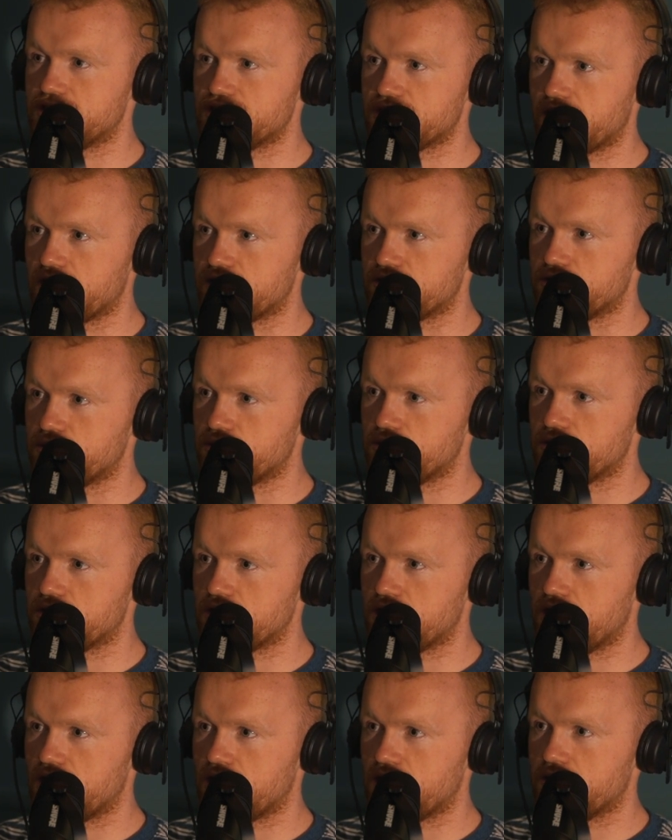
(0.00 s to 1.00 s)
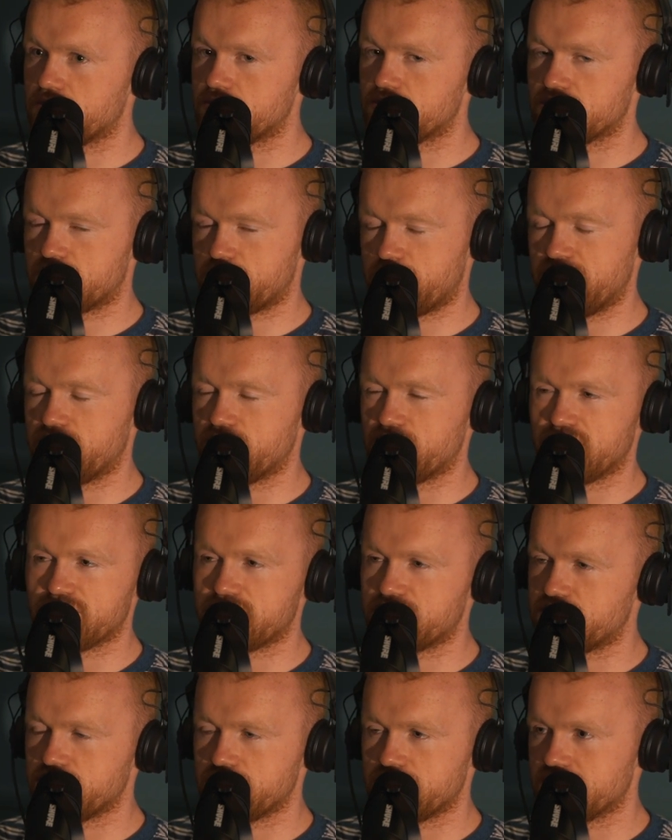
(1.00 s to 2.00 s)
channel, I'd been doing it
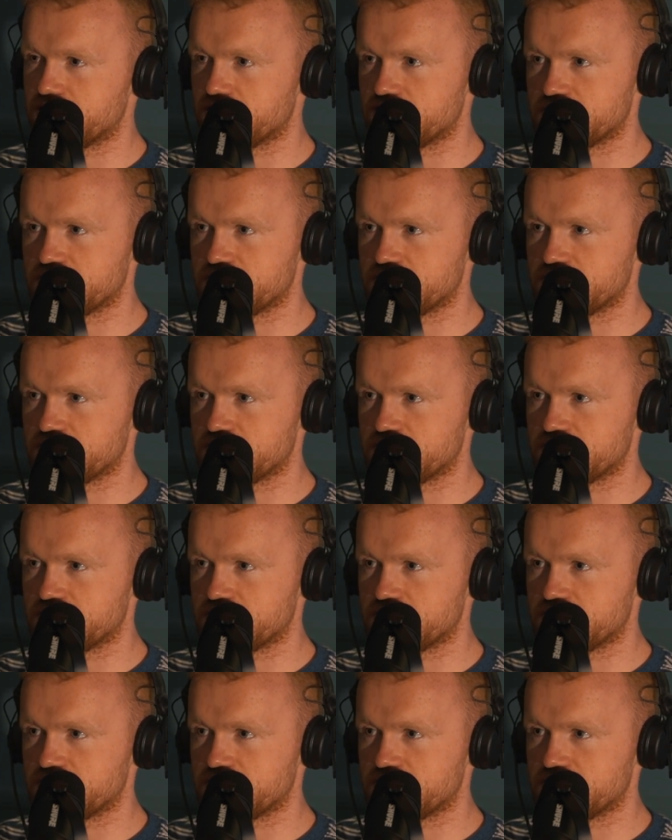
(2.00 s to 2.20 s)
for 2 years.